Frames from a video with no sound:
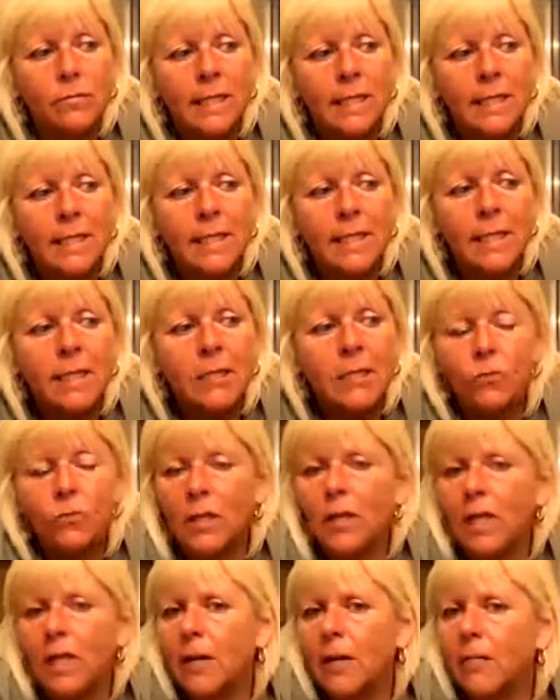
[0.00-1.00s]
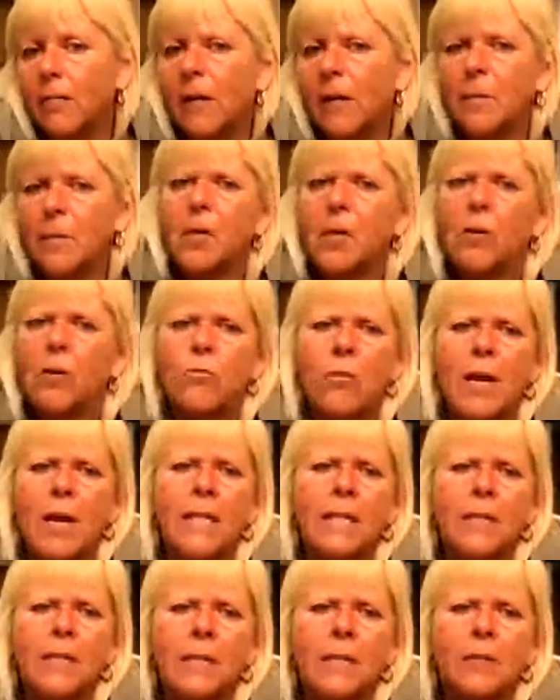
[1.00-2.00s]
it didn't really affect me
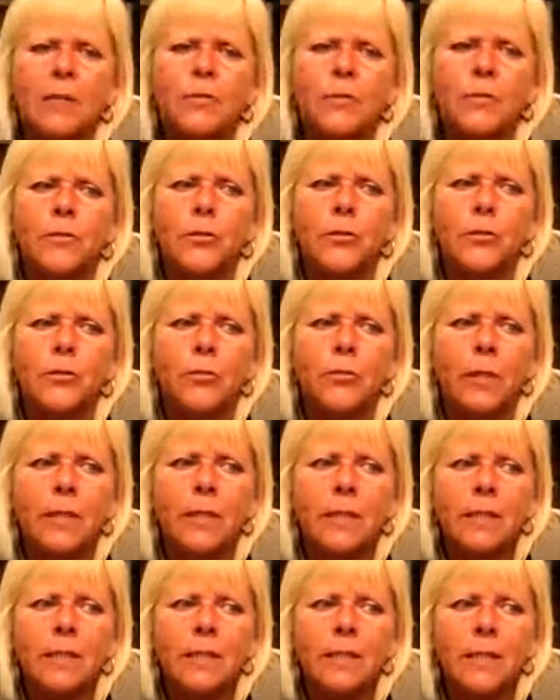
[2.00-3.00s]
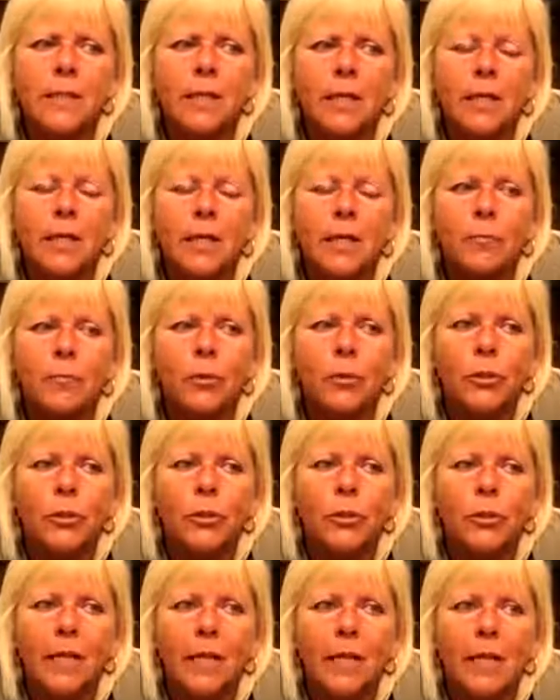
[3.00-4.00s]
greatly in the first week,
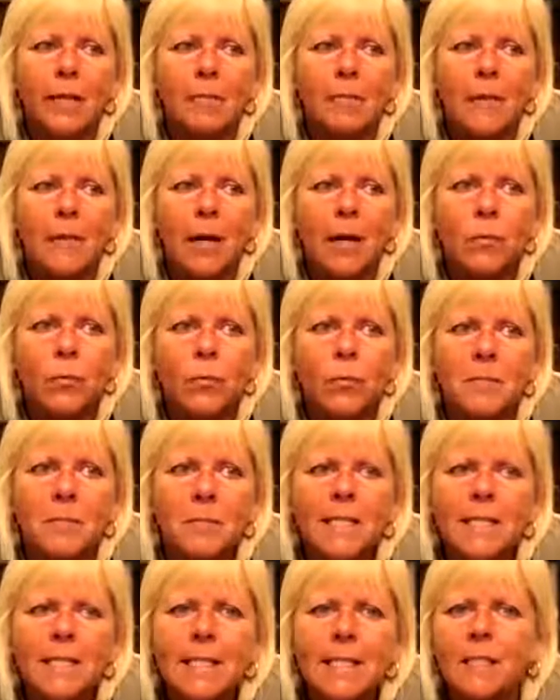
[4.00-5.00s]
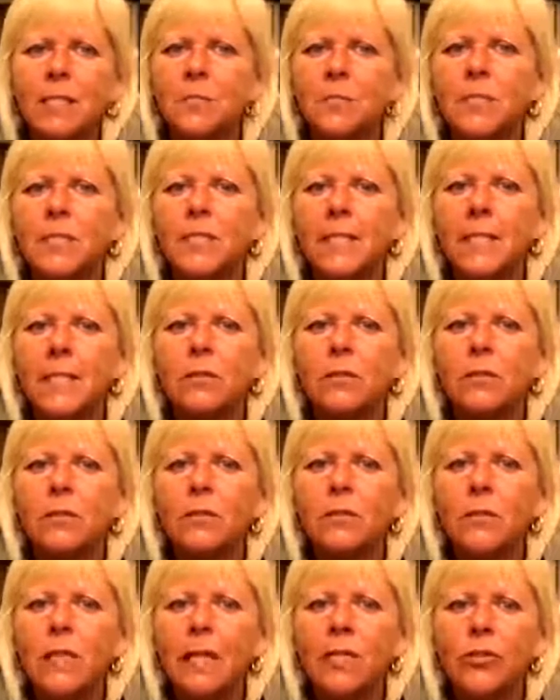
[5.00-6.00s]
but I was missing some
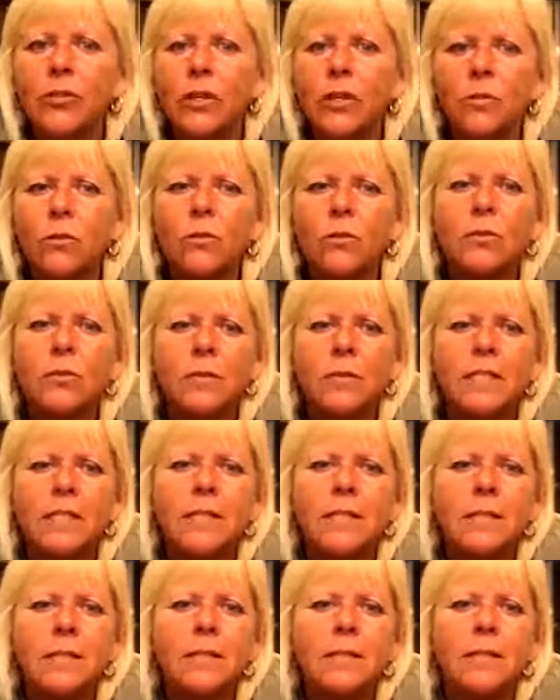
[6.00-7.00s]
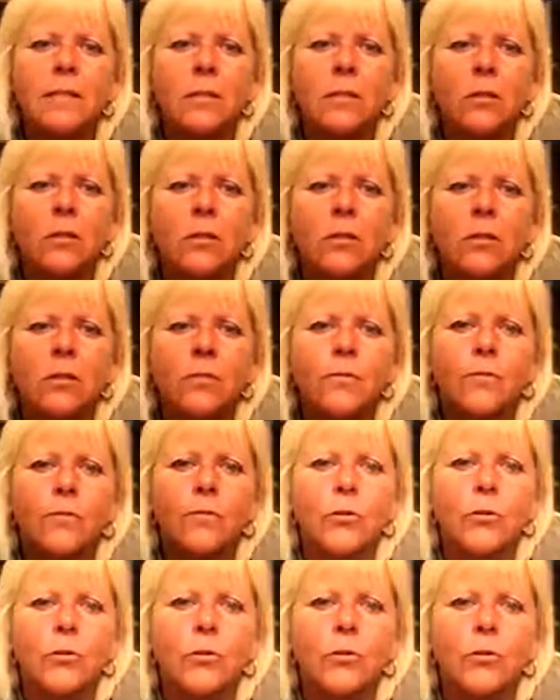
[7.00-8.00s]
skills. I train also assistance dogs
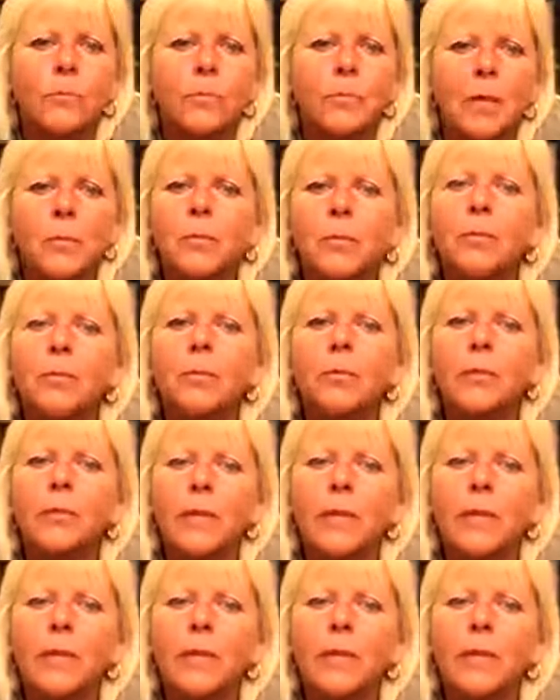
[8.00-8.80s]
for people